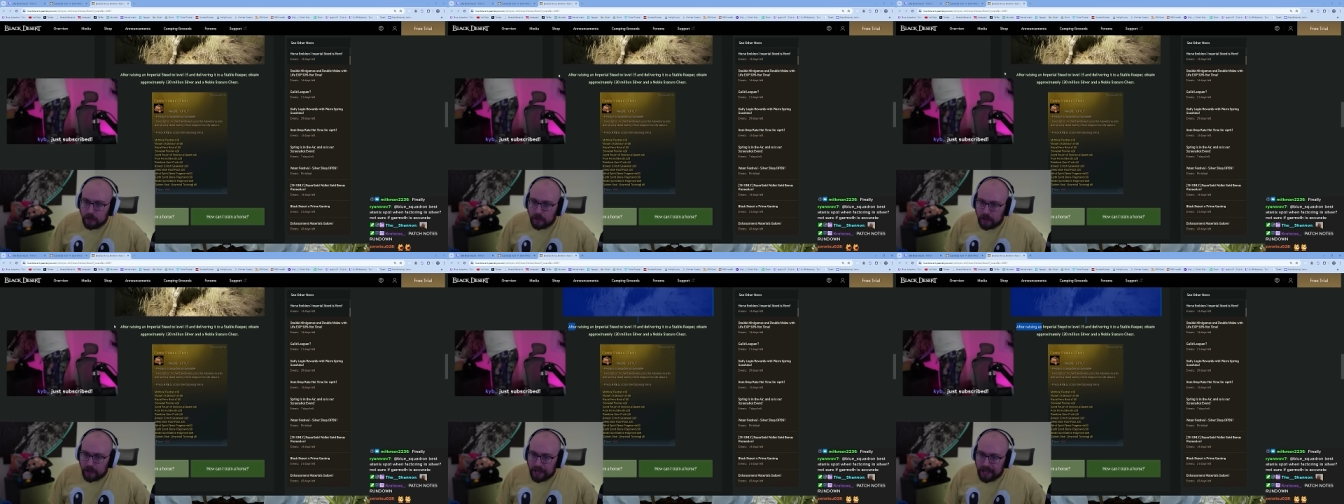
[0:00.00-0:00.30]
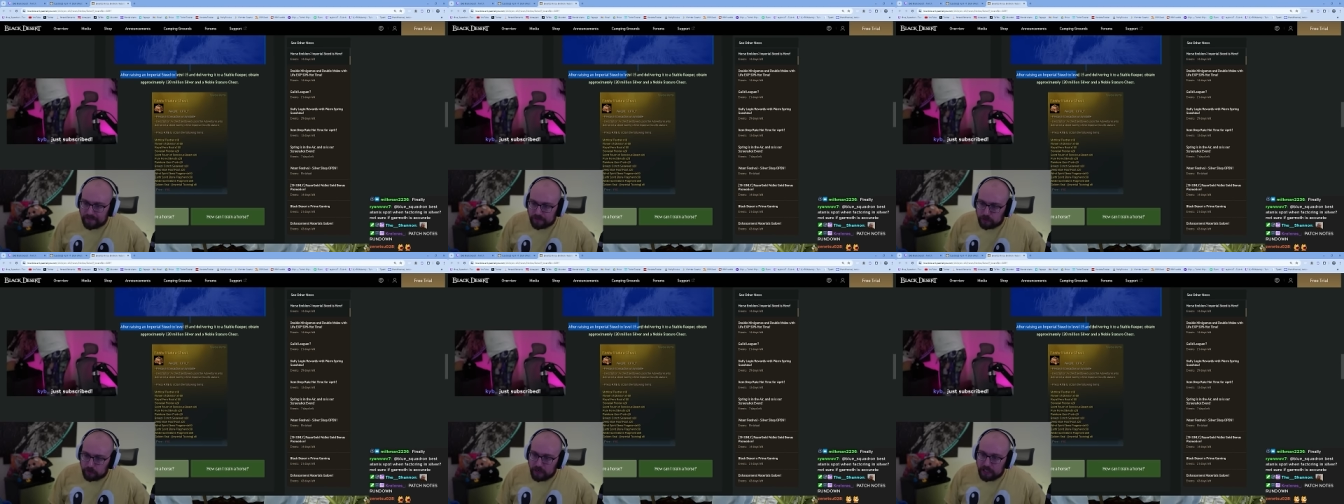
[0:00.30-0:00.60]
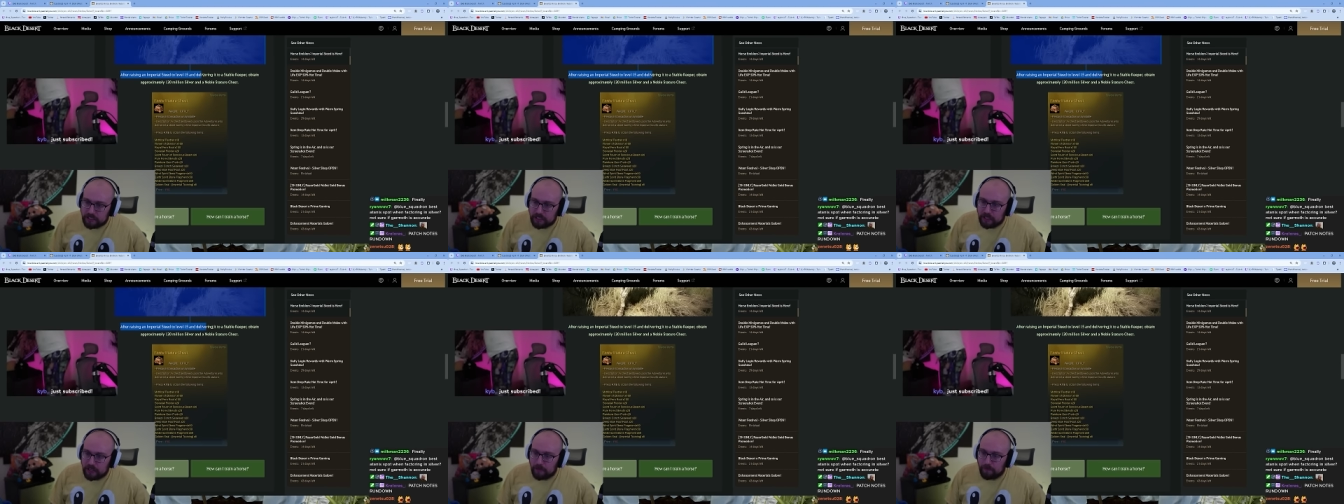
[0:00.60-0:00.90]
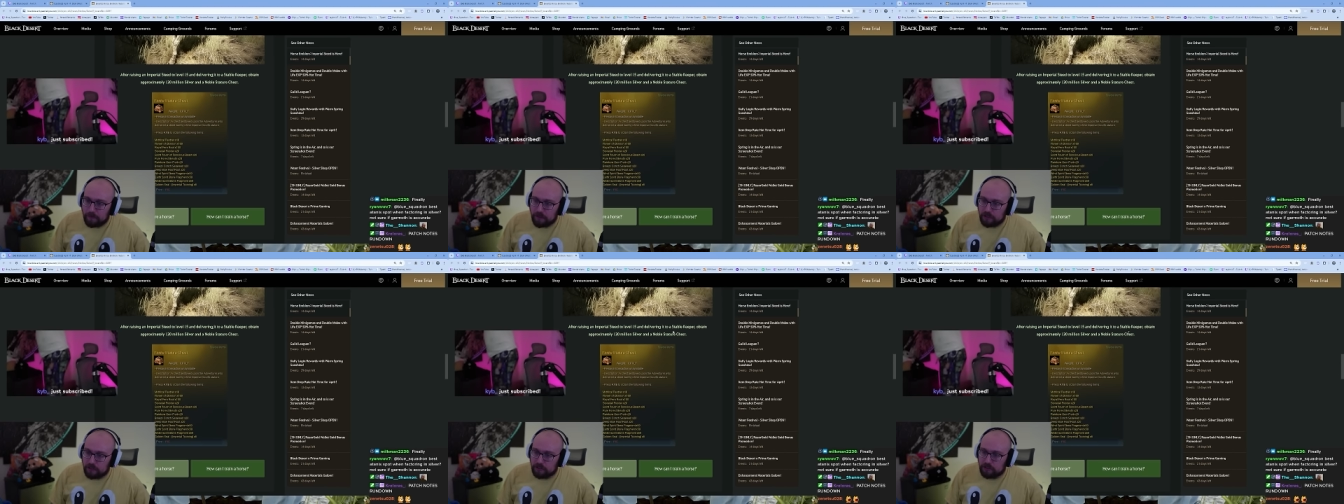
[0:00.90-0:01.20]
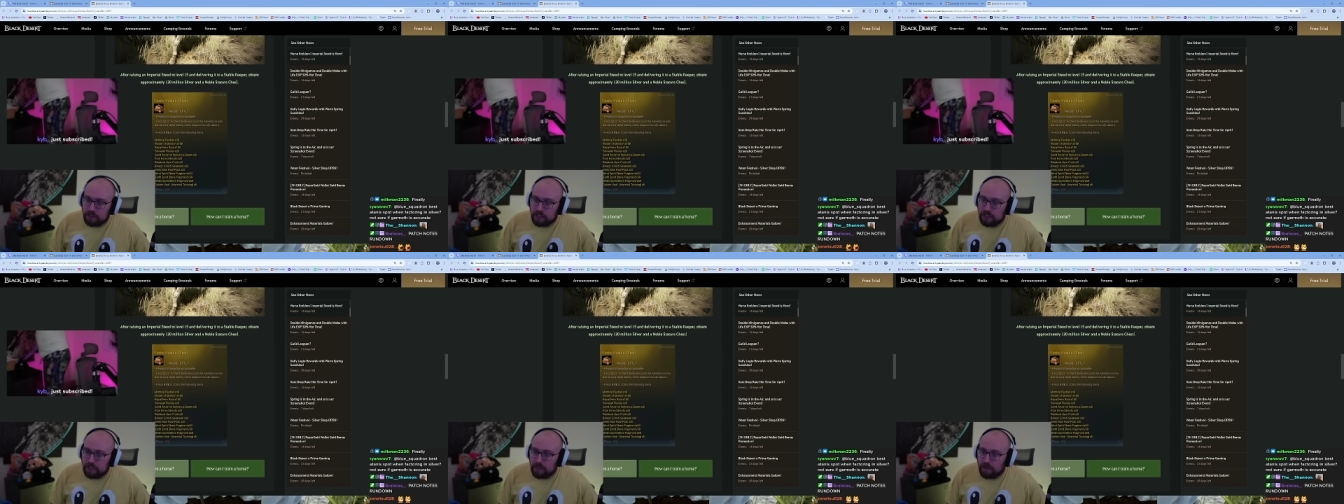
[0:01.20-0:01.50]
Uh, after raising an Imperial
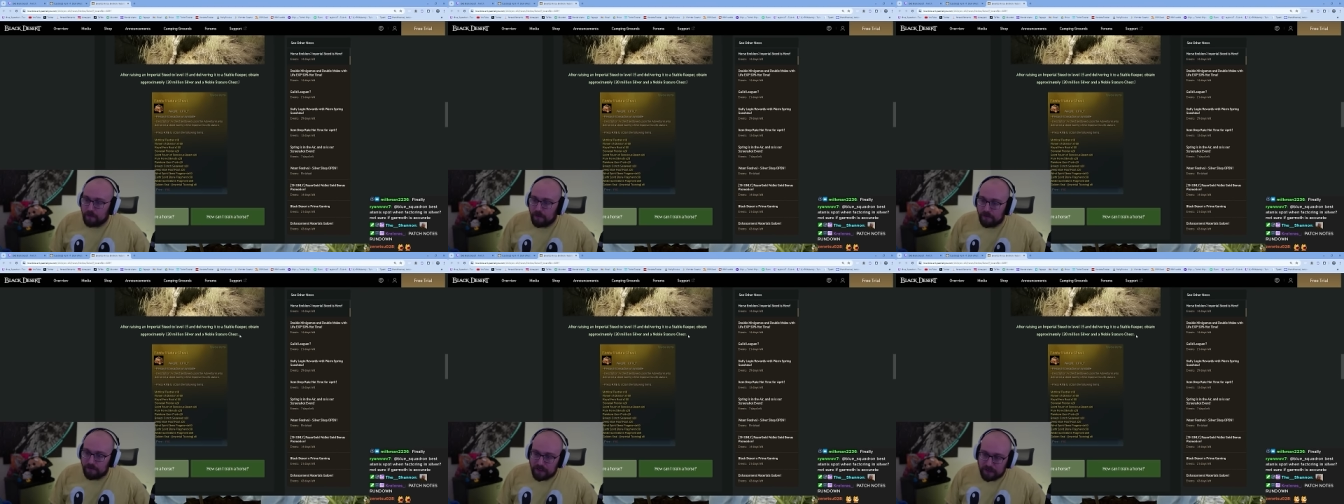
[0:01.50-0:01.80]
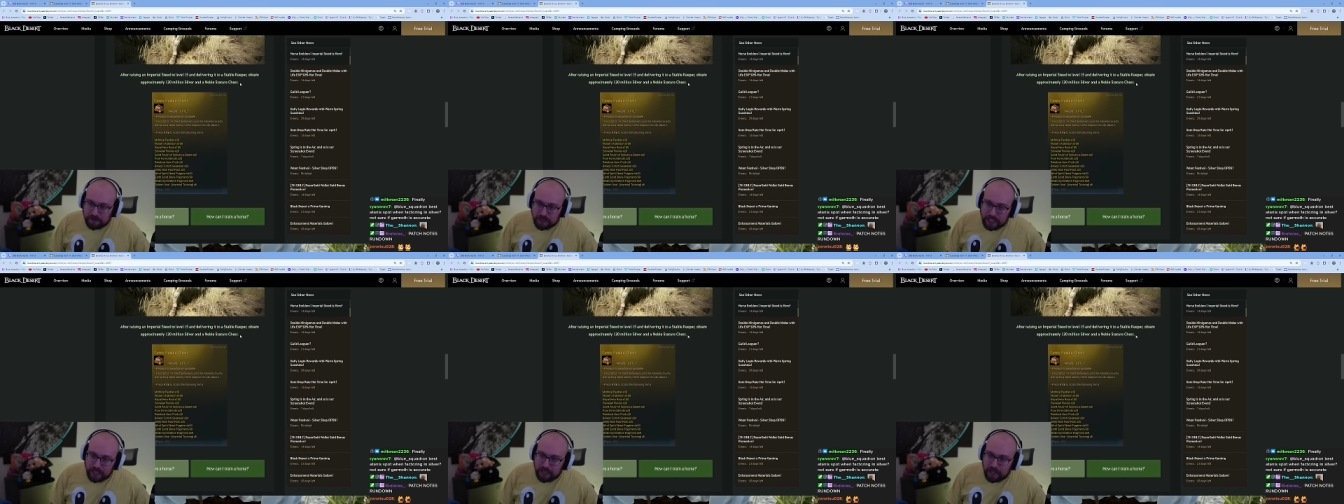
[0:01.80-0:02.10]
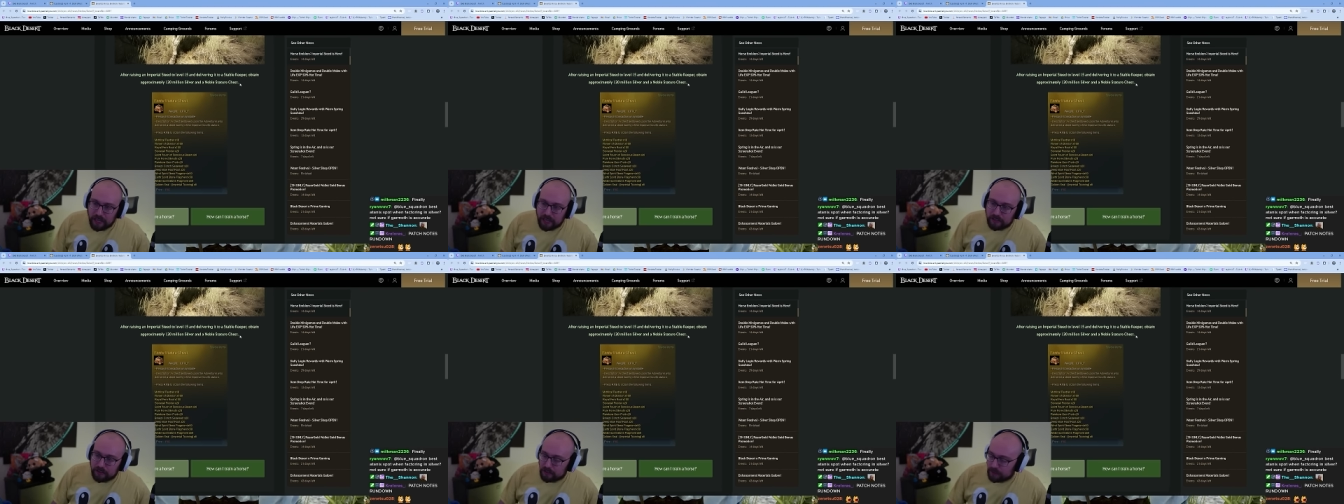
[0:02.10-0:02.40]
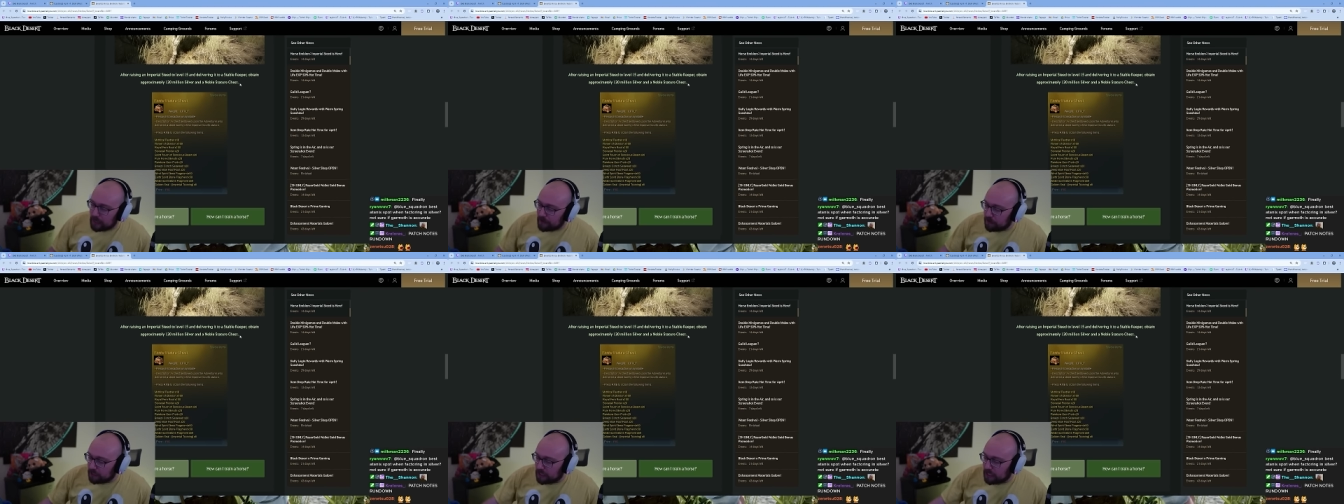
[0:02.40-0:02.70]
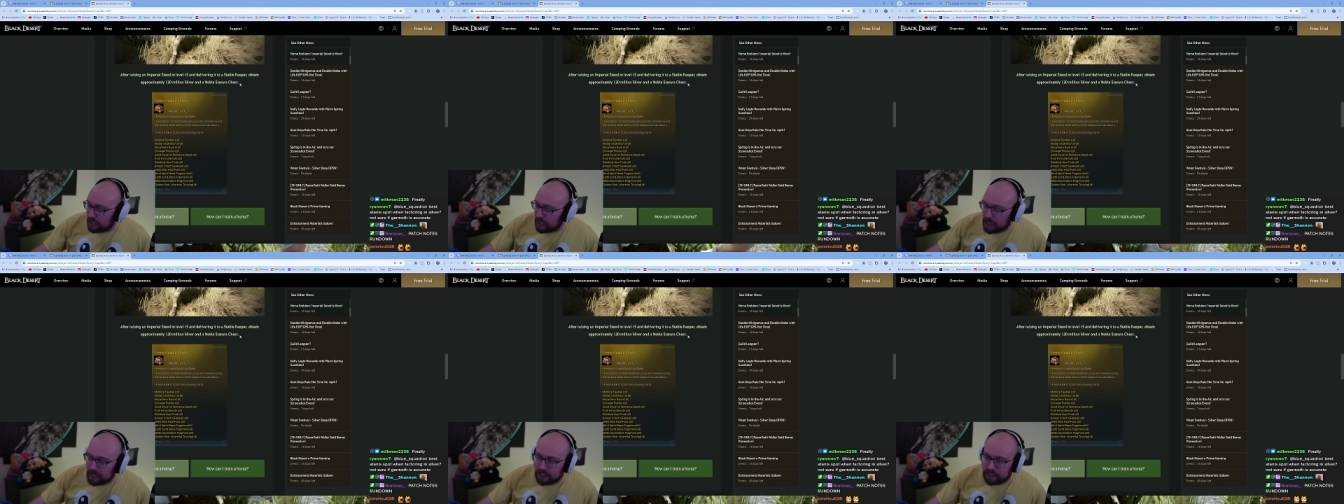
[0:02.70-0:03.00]
Steed to level fifteen and leveling
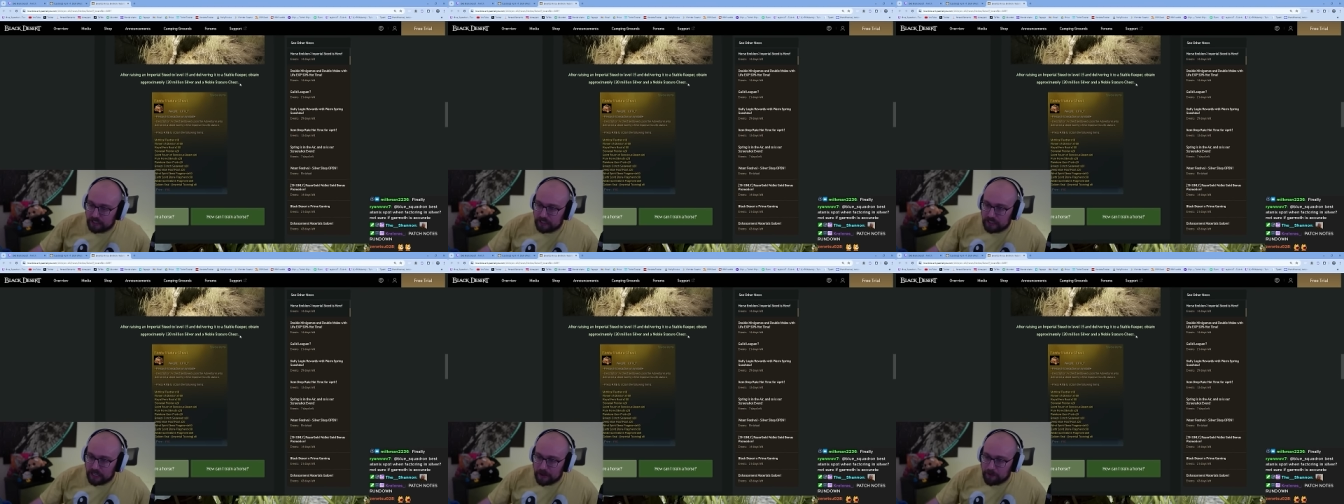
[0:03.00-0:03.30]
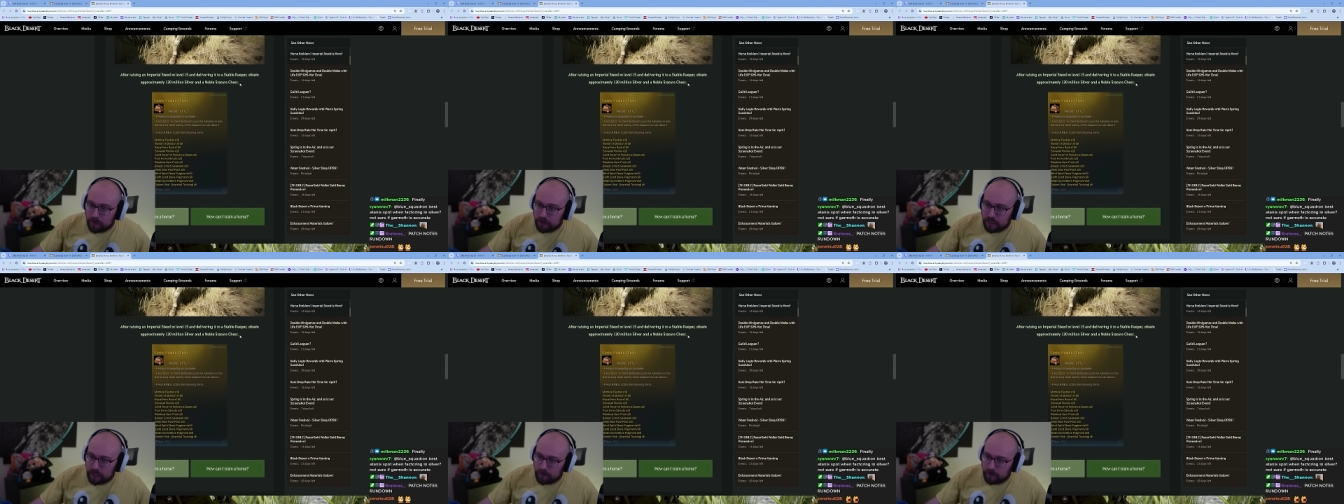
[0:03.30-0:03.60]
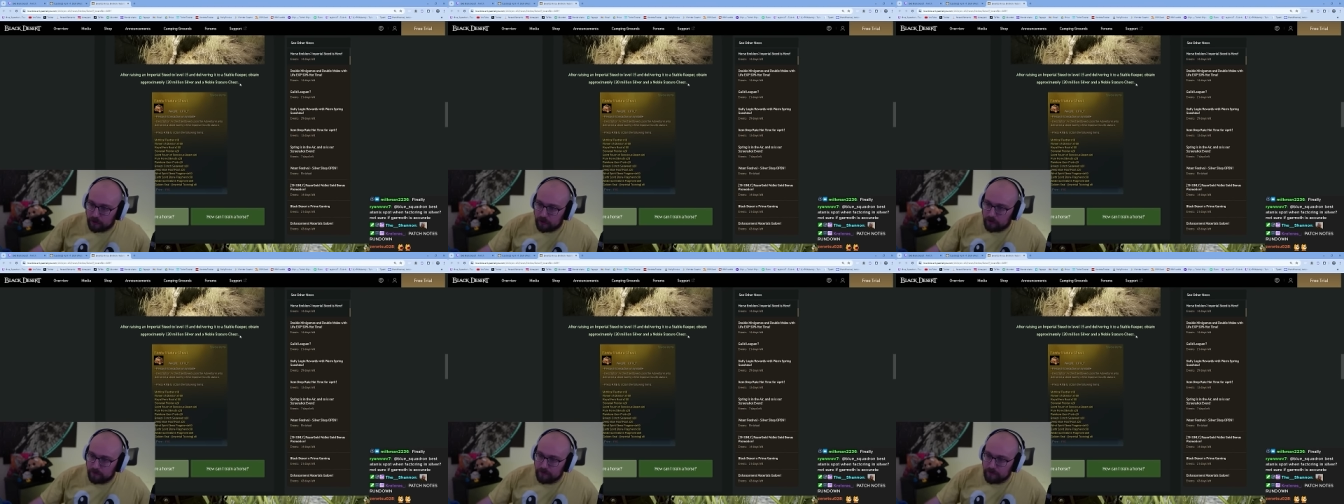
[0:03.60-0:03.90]
it at a stable keeper...